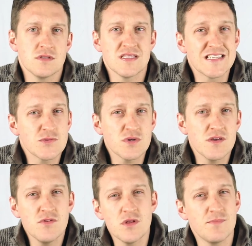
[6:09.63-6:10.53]
This will
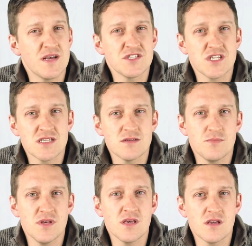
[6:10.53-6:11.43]
give you the best chance of
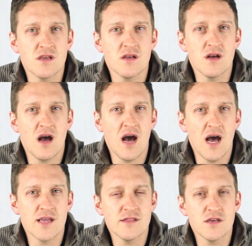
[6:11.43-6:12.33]
being
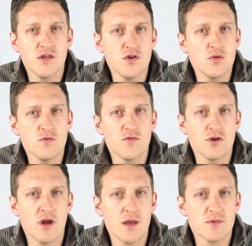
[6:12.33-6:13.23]
high in the queue for
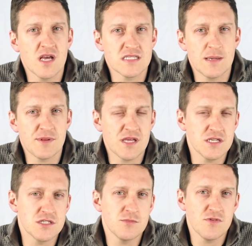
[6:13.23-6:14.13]
your AMCAS
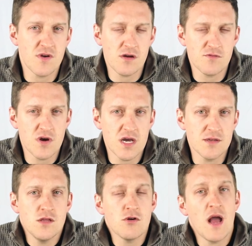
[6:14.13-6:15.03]
application to be
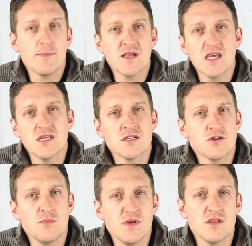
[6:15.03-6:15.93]
verified. Your application
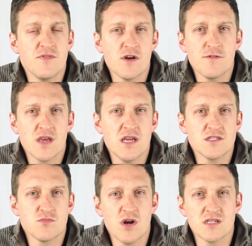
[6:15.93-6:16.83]
could be in the
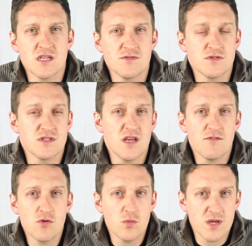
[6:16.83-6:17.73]
verification process for
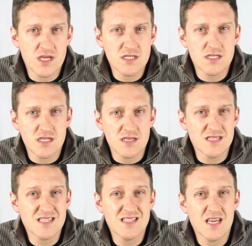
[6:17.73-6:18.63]
several weeks.
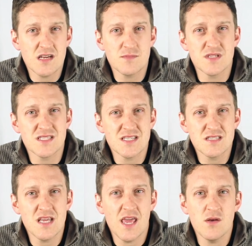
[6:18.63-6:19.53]
This can take up to
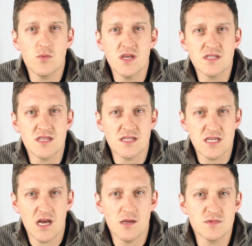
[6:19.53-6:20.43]
6 to 8 weeks at
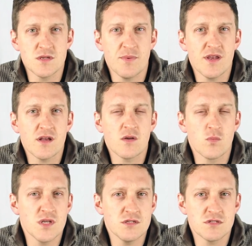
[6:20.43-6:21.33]
times, depending on
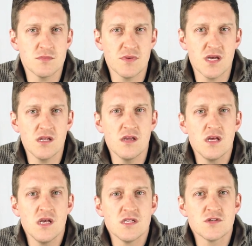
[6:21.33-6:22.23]
when you submit,
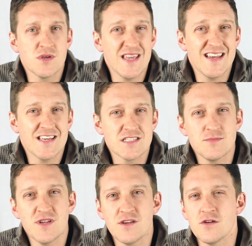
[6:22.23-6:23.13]
so getting it
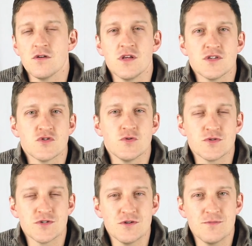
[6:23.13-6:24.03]
submitted early is
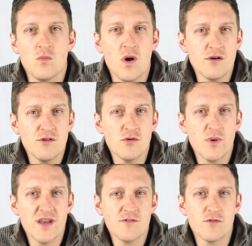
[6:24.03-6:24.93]
crucial. While you are
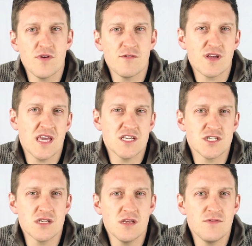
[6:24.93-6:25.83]
waiting for
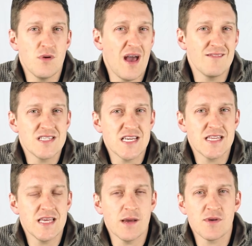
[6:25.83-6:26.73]
verification, if you haven't
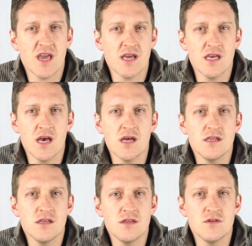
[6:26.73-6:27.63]
taken the MCAT
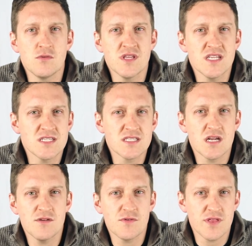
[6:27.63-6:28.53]
yet, you will need to
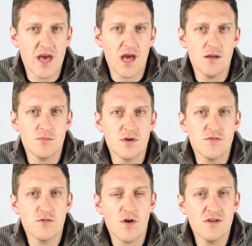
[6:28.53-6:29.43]
study for that, but
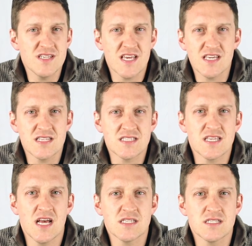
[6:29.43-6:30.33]
if you've already taken this
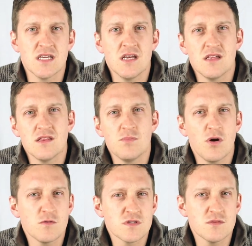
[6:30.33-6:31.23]
test, the
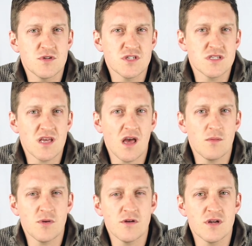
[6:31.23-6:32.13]
post-submission
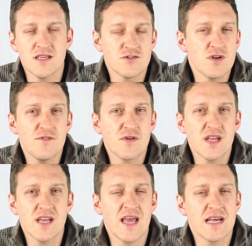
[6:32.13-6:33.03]
time period is great for
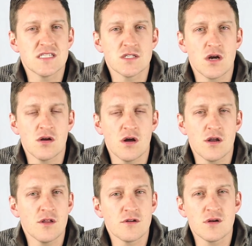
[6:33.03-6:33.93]
getting a head start on
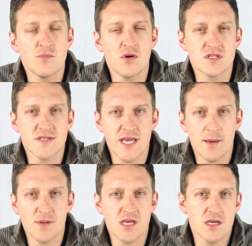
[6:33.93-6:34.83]
other components of the
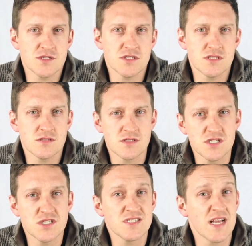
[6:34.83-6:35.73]
application,
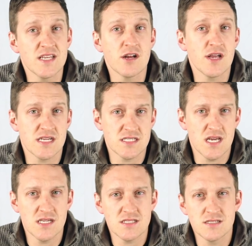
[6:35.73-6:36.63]
such as secondary
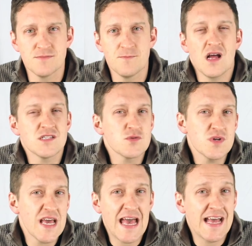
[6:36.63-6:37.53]
essays. I just
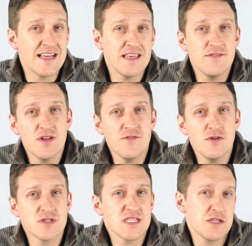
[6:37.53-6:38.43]
want to add, even if
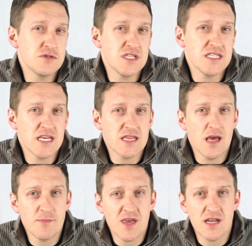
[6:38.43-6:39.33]
you're scheduled to take the
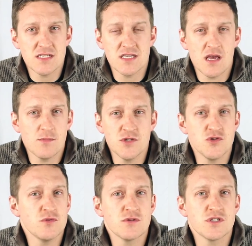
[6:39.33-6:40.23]
MCAT exam in
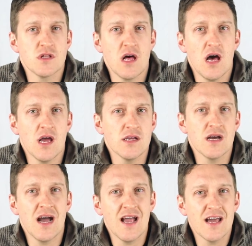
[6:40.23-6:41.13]
June or July,
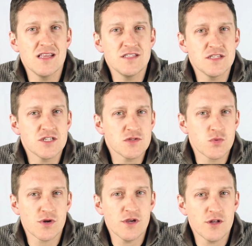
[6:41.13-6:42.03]
I highly suggest
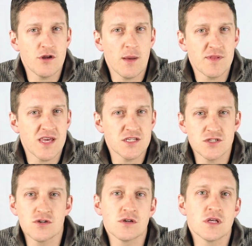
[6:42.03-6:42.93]
working on your
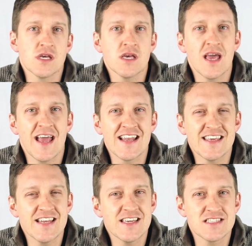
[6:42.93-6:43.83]
application early and
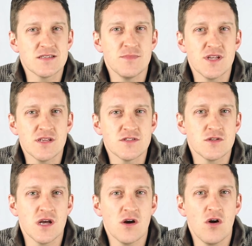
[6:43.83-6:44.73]
getting it submitted so
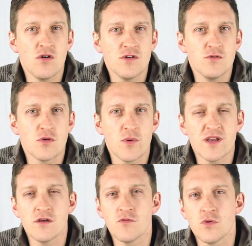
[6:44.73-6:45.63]
that all you are
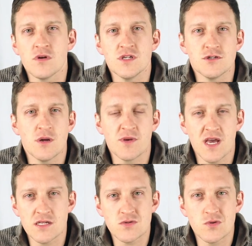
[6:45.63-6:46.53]
waiting for is your
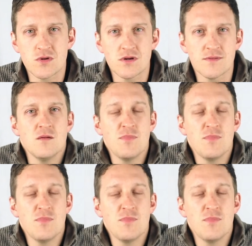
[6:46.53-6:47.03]
MCAT score.